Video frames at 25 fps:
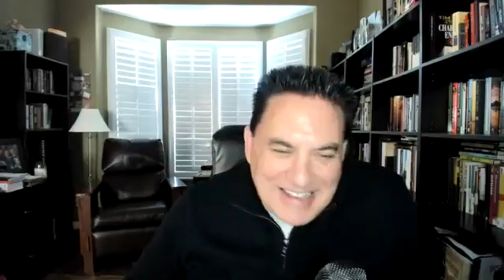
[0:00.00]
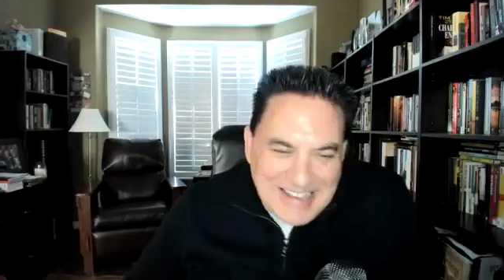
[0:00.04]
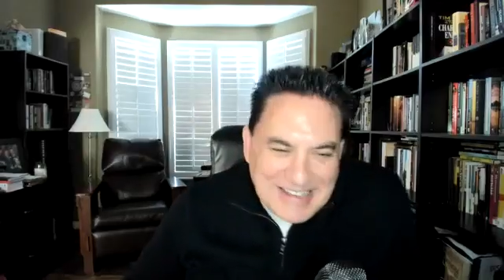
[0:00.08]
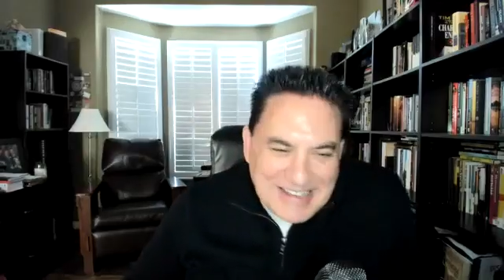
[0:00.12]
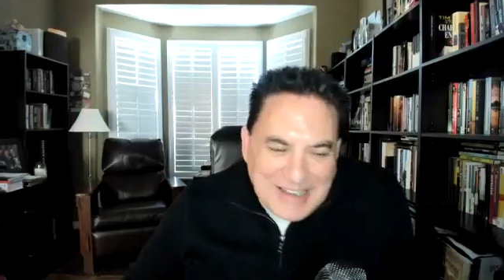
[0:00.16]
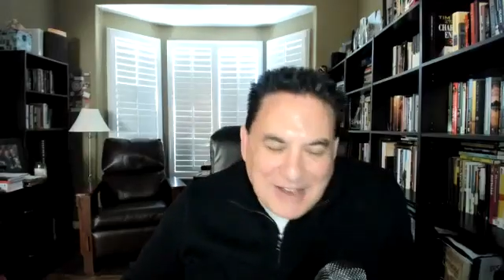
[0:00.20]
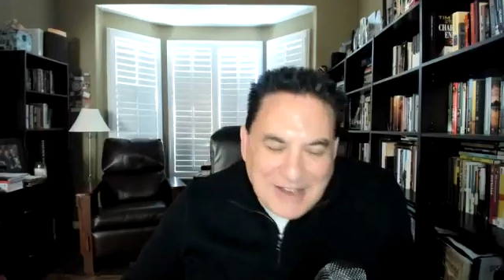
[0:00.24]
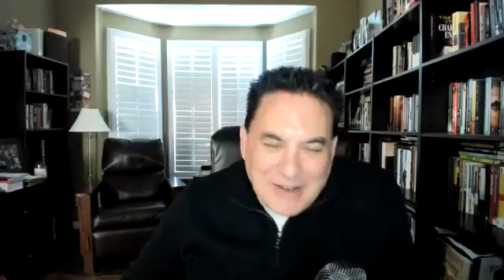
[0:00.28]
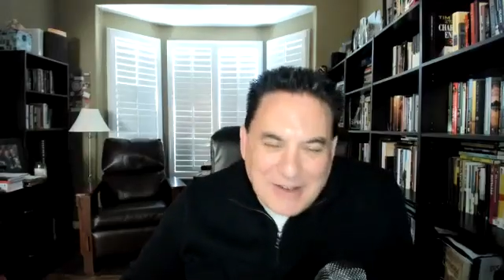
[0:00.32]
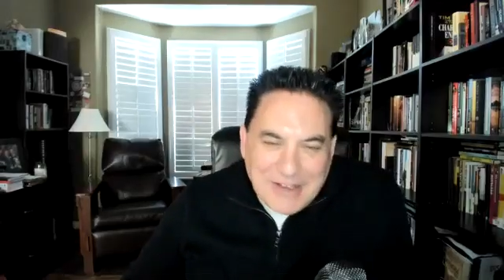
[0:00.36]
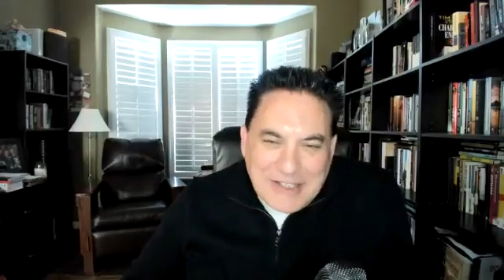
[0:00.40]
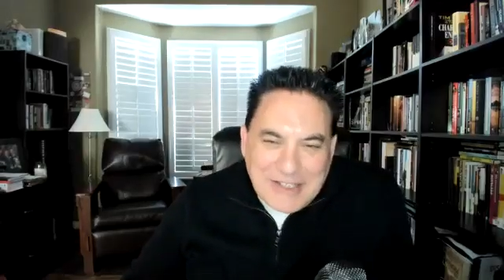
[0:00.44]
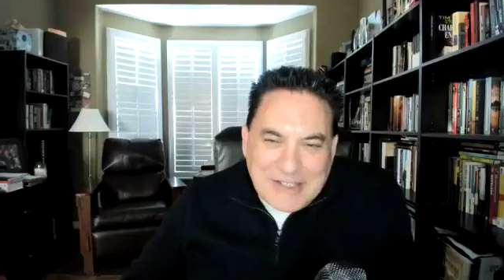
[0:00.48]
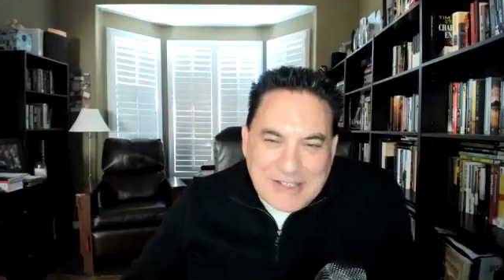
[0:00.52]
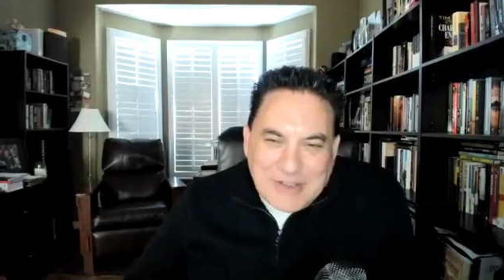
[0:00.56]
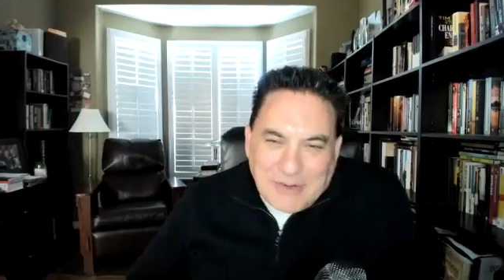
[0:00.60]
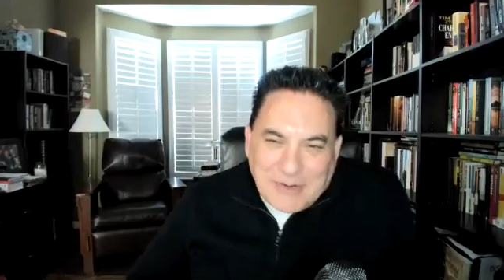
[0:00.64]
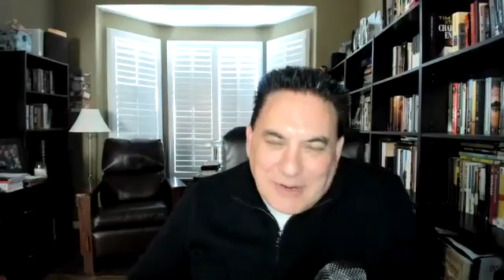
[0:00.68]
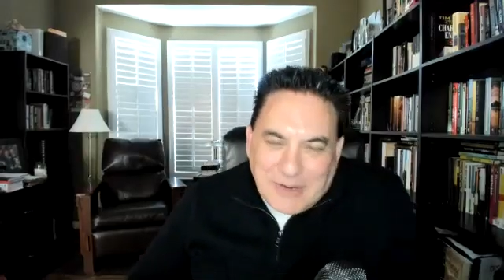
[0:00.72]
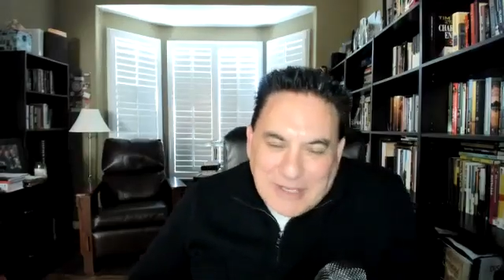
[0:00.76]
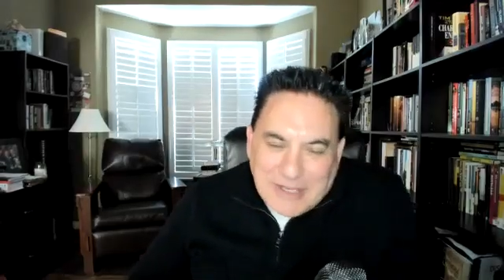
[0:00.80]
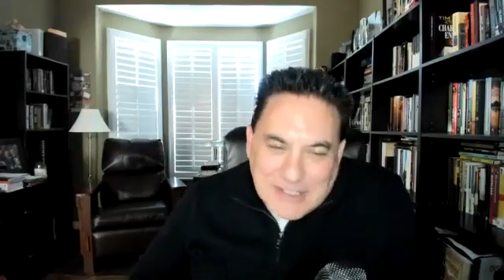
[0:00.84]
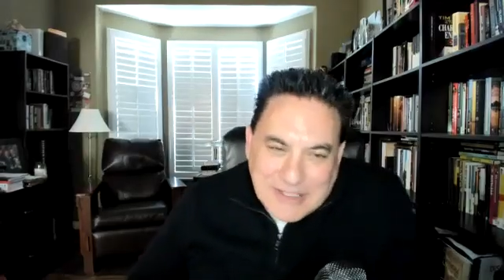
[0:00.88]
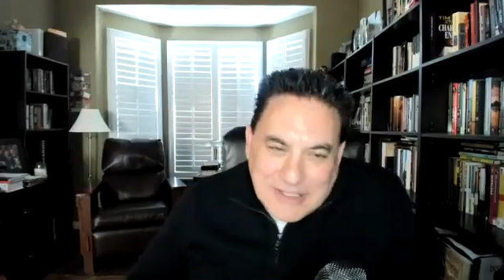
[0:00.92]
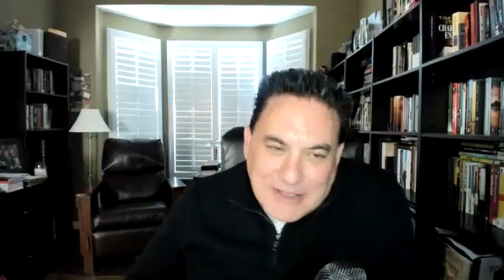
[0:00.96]
No, it's
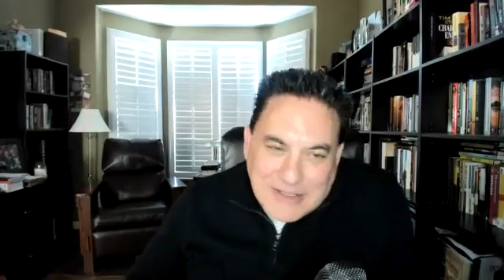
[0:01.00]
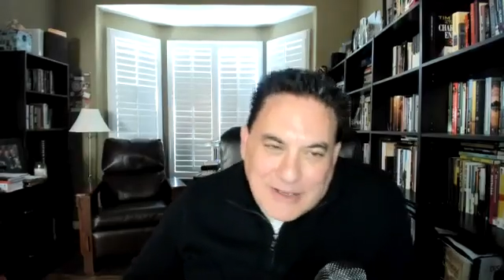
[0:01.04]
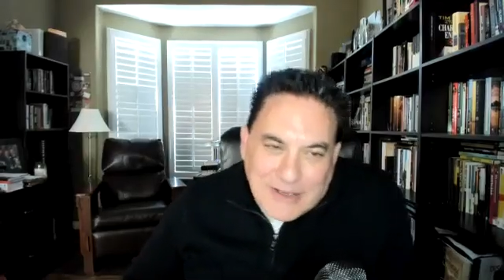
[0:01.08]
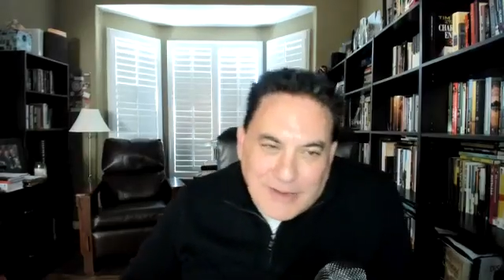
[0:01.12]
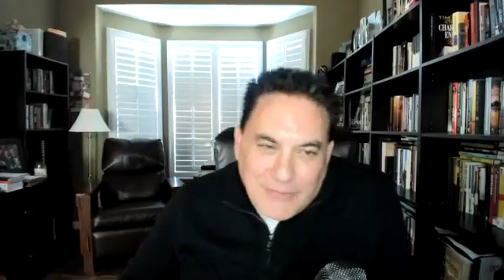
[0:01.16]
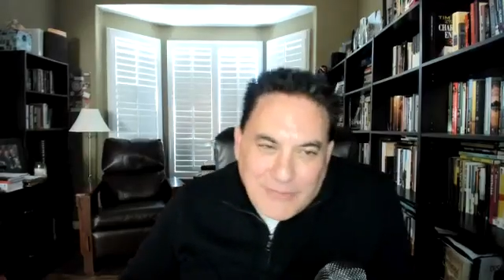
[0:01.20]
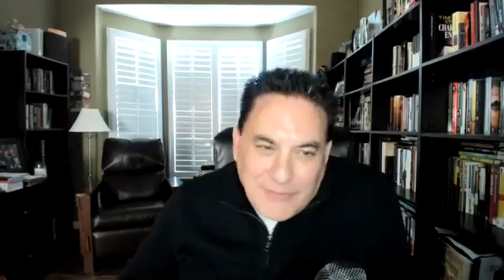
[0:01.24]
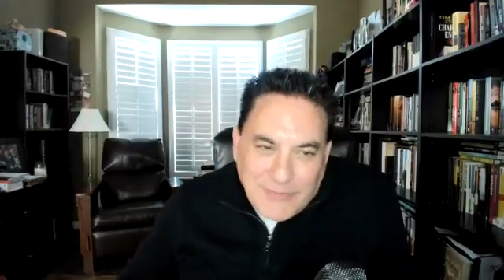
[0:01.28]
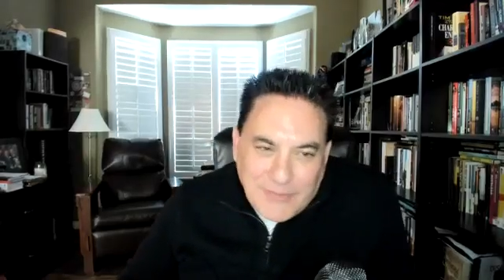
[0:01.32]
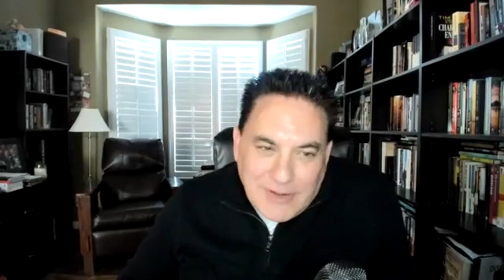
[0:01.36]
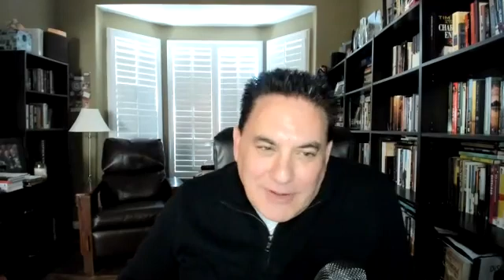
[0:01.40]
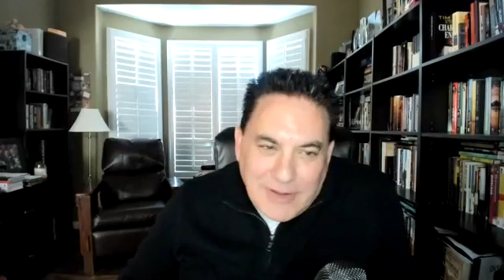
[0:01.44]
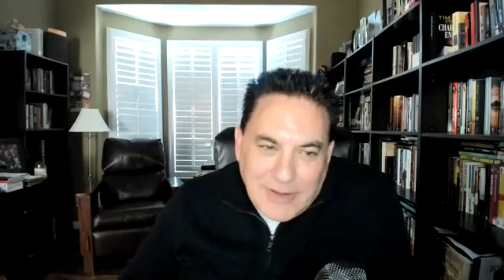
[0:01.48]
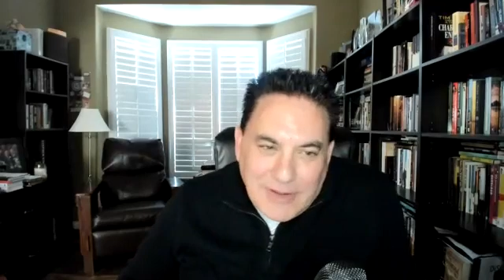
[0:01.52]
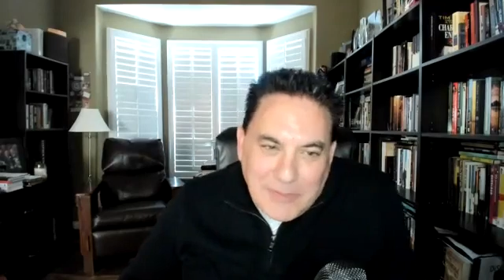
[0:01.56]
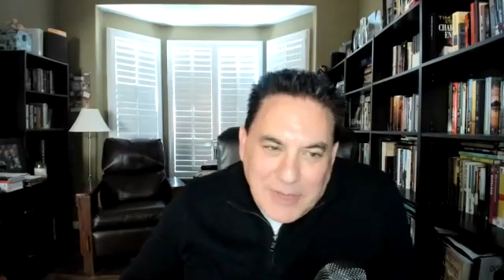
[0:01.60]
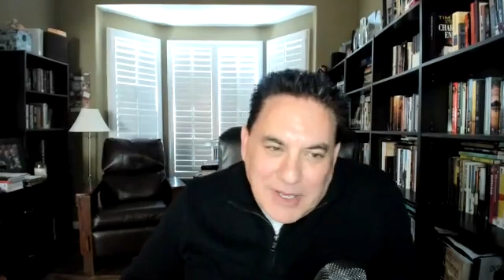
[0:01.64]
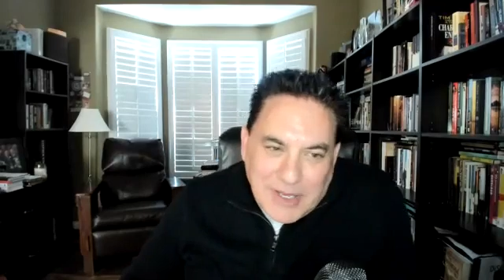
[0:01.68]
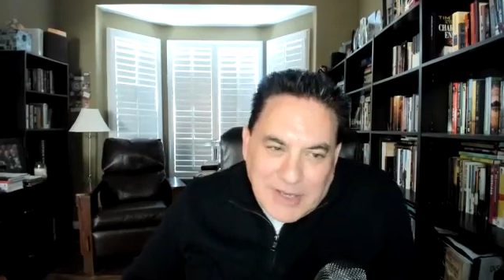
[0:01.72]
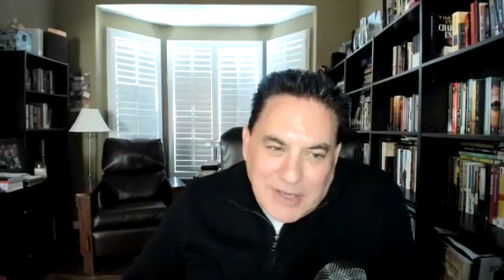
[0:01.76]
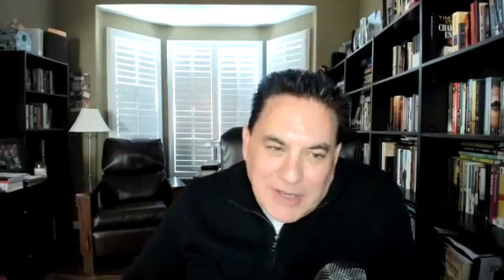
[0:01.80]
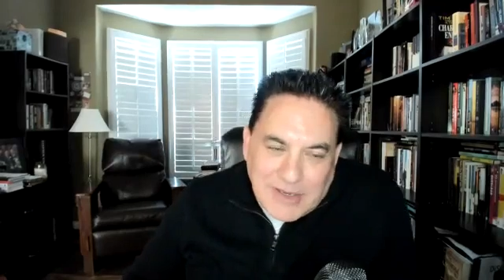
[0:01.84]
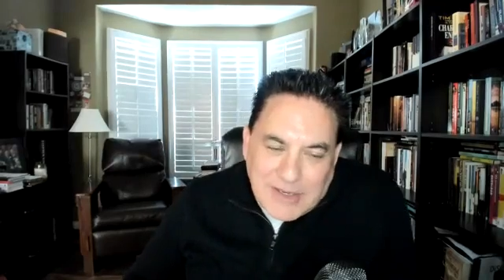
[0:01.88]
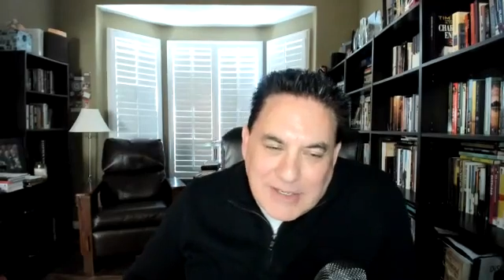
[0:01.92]
great stuff. I mean,